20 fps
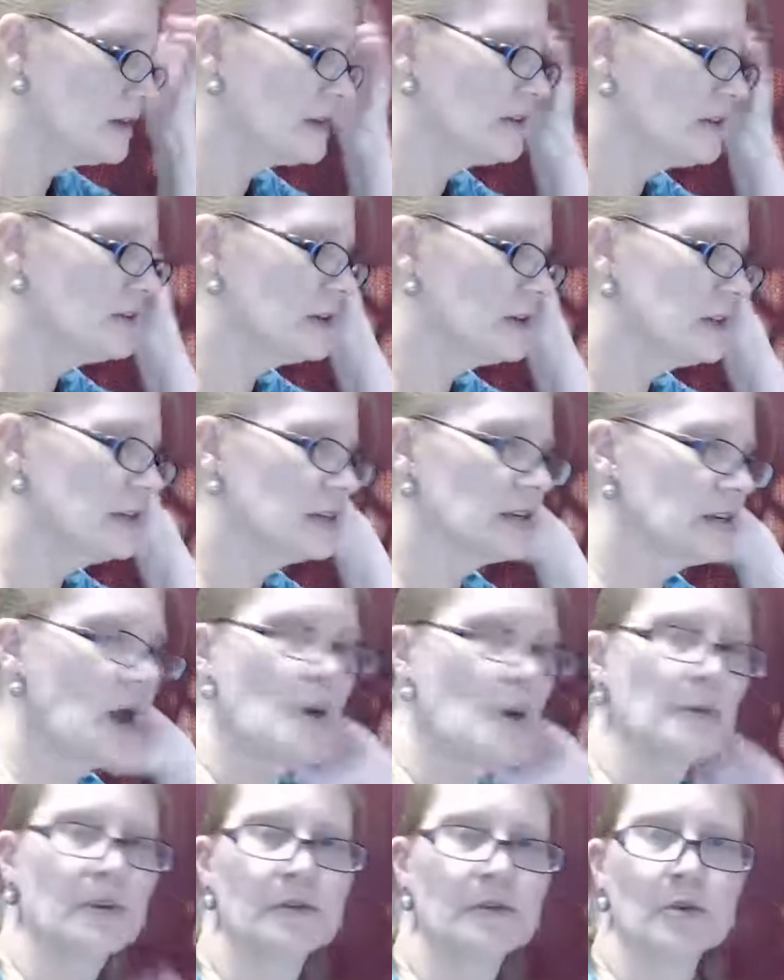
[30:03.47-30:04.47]
giving the
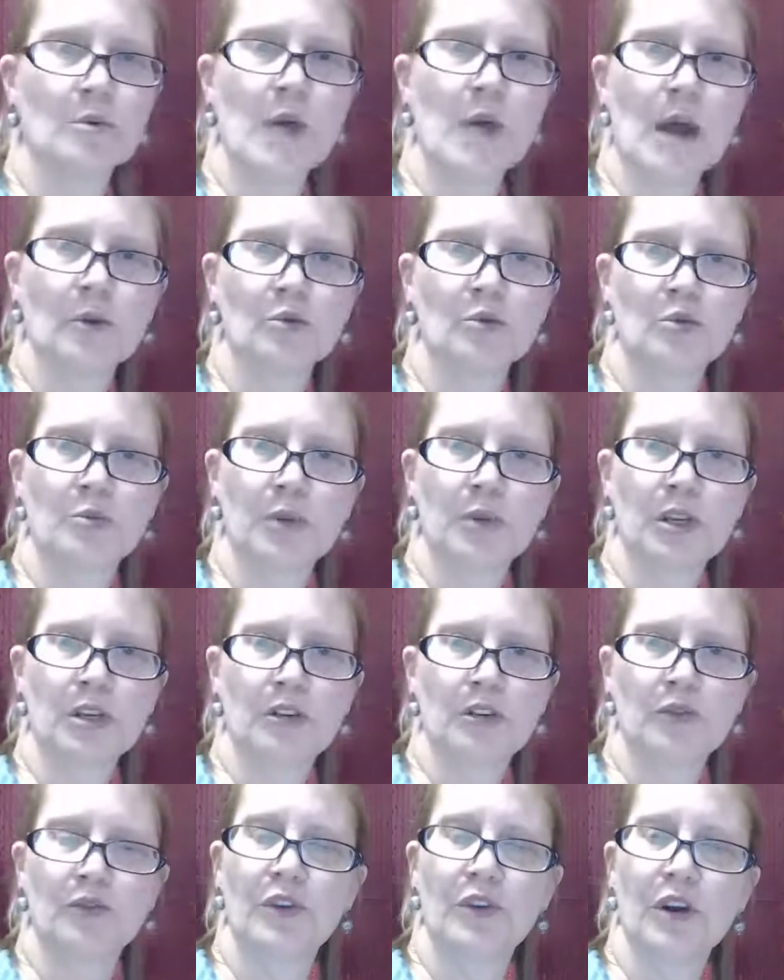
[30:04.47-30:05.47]
top of a round
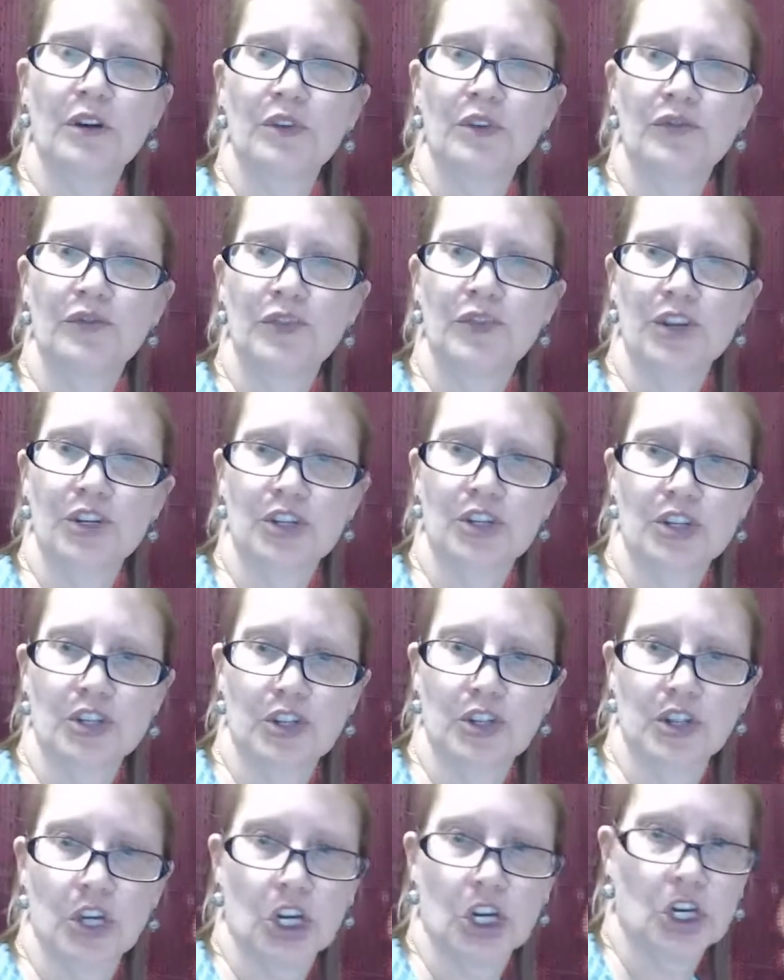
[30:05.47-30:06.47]
bead a very
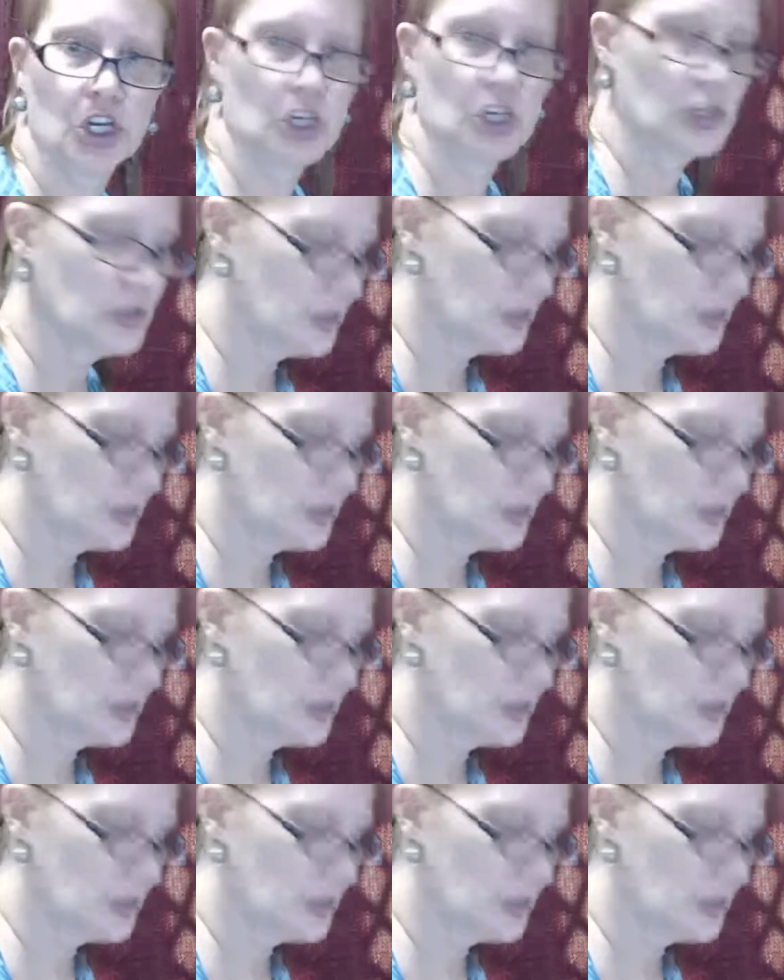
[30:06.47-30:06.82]
finished look.